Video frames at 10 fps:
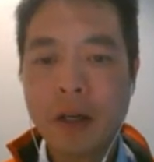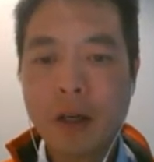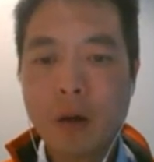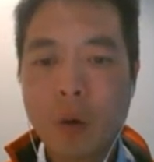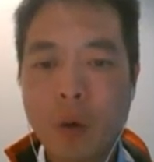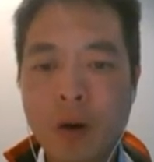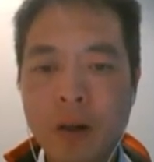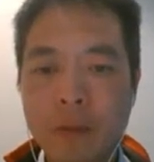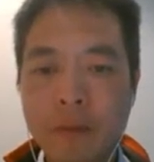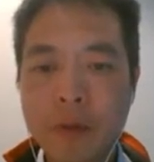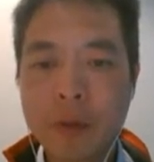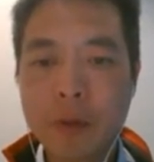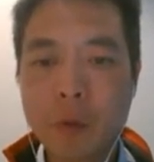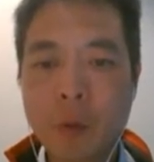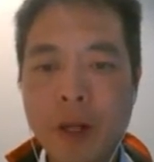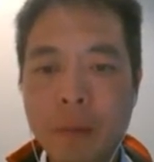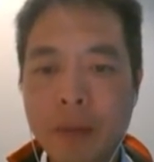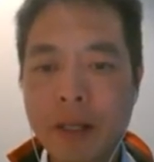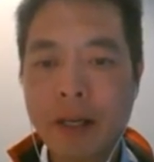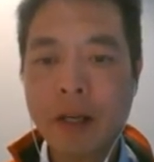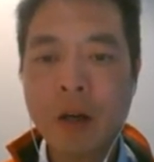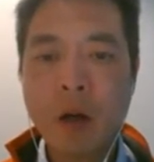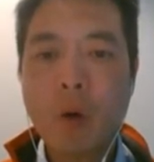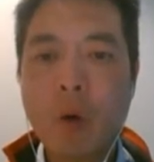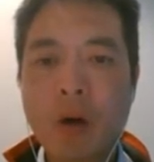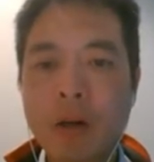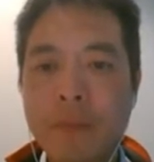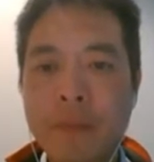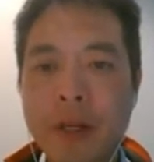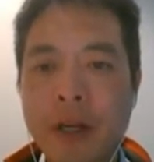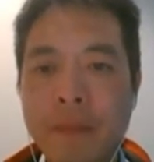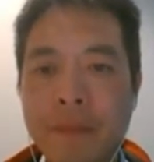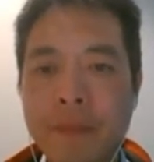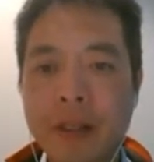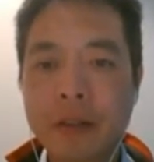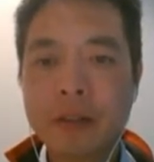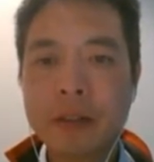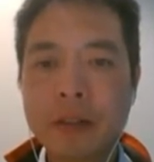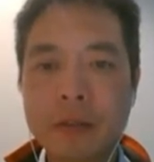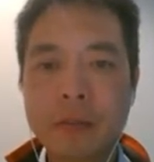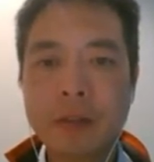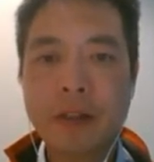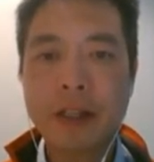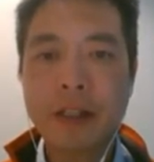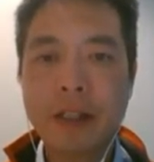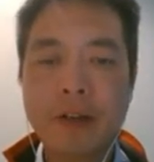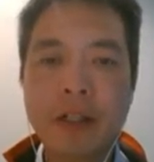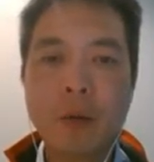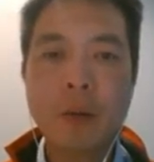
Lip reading: or to well-being, or if I don't want